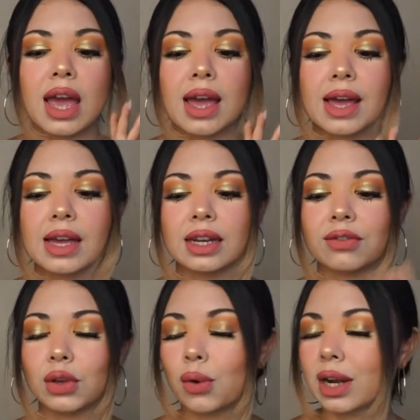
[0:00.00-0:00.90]
and
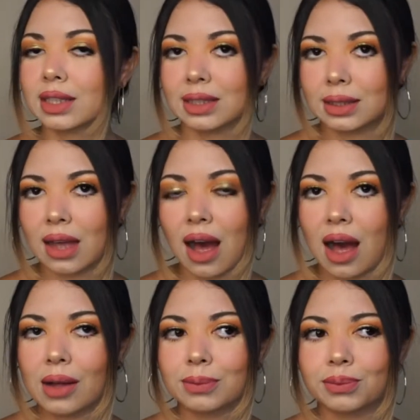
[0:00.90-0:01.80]
if you want
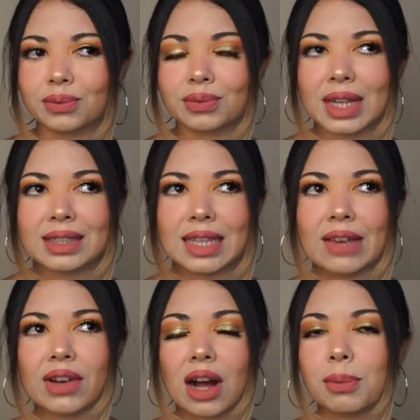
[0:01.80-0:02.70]
to
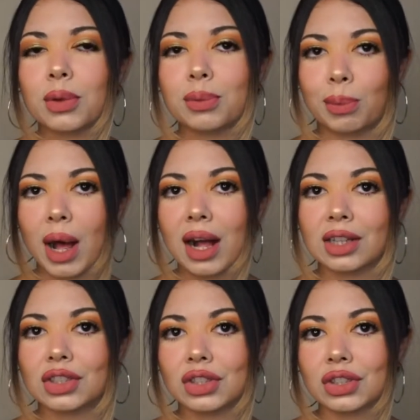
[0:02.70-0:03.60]
save a couple of
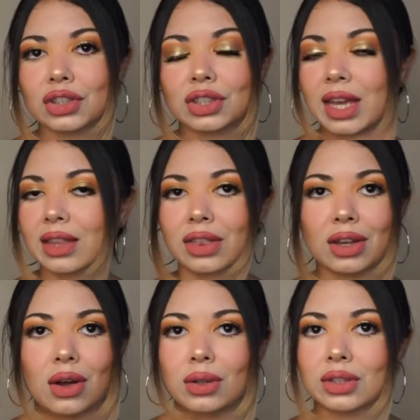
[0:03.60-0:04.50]
bucks, you just get
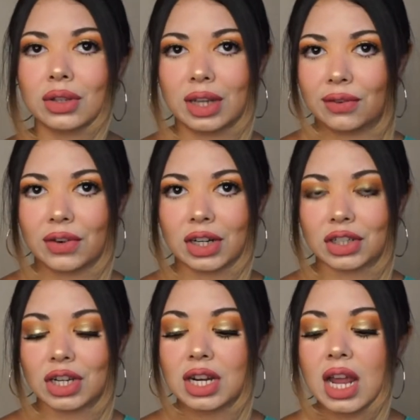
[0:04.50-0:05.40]
the eau de toilette
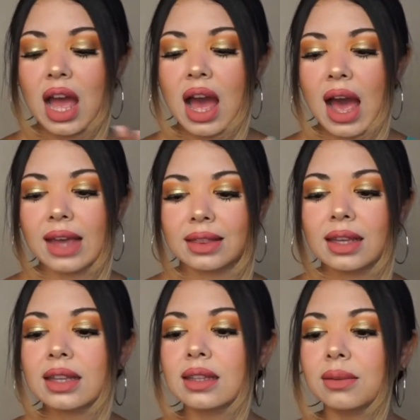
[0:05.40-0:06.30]
version. I
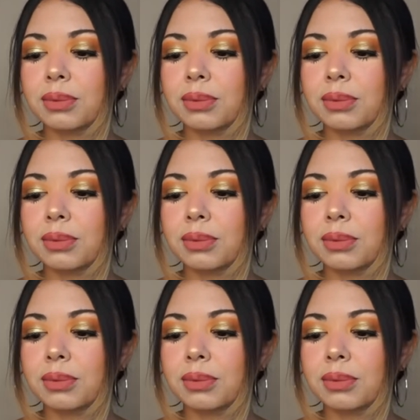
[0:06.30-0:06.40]
think the